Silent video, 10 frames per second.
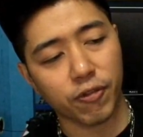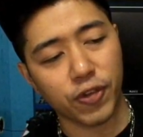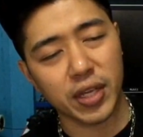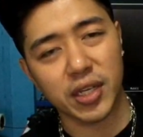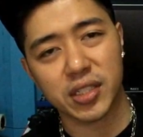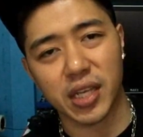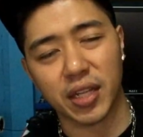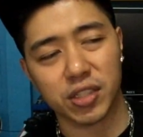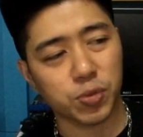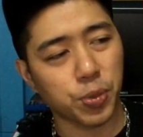and the fingers
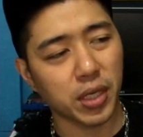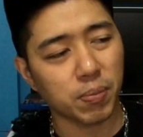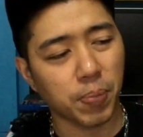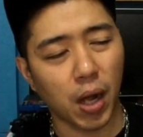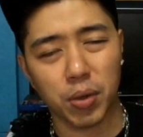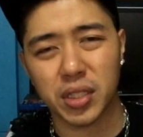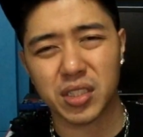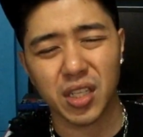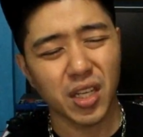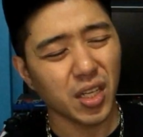and the spring power
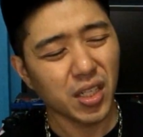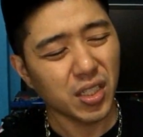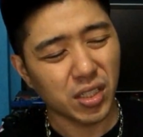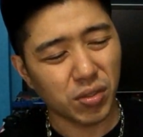is,